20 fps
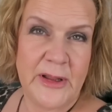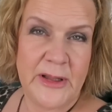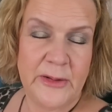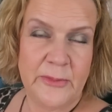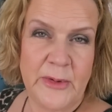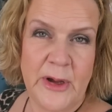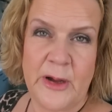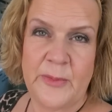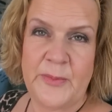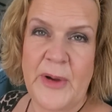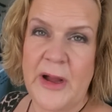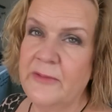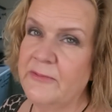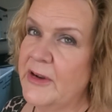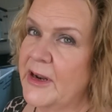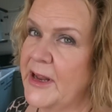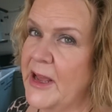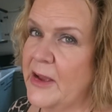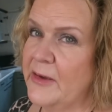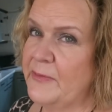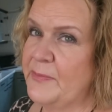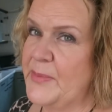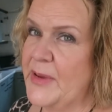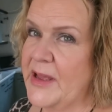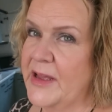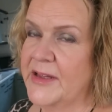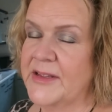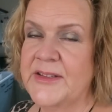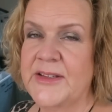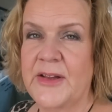when the world might run out of
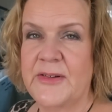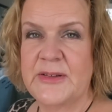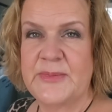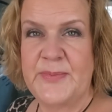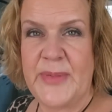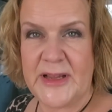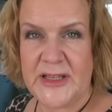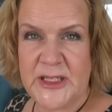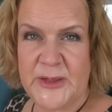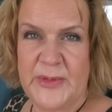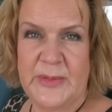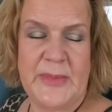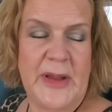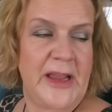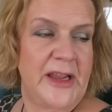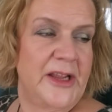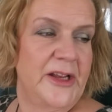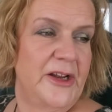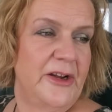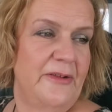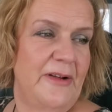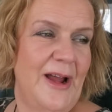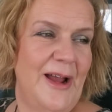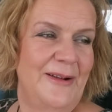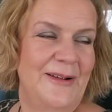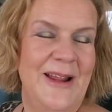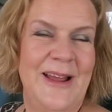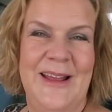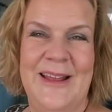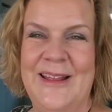beer, so it's best to be making your
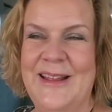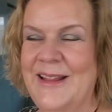own.